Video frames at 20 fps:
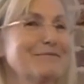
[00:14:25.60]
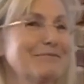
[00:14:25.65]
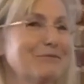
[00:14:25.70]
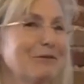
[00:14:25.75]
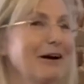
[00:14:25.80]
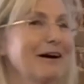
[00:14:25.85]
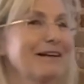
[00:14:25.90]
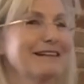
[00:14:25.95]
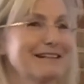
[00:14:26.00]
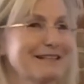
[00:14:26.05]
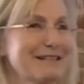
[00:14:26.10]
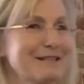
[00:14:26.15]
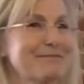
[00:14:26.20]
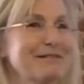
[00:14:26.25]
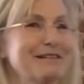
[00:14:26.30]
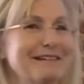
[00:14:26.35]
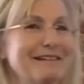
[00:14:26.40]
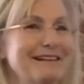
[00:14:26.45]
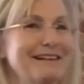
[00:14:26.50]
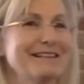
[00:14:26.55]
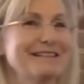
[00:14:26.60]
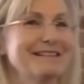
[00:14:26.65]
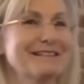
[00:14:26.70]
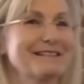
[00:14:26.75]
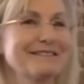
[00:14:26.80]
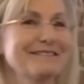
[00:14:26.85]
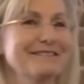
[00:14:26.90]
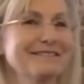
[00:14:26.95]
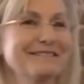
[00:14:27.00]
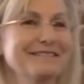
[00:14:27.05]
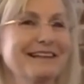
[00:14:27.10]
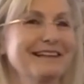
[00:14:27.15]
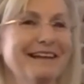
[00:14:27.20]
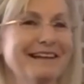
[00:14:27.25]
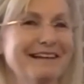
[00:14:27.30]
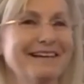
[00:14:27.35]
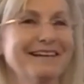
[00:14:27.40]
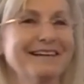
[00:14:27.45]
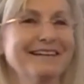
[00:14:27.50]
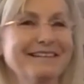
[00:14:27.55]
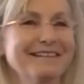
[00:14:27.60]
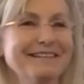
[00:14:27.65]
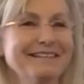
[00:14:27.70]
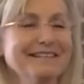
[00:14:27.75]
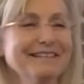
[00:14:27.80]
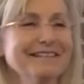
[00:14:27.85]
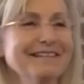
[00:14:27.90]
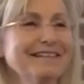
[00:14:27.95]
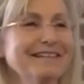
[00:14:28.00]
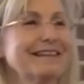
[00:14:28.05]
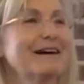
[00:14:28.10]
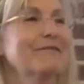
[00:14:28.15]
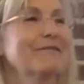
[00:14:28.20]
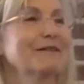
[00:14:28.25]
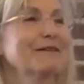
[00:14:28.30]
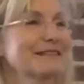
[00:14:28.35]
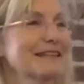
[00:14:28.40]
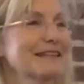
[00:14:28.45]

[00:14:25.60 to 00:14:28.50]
abroad experience that will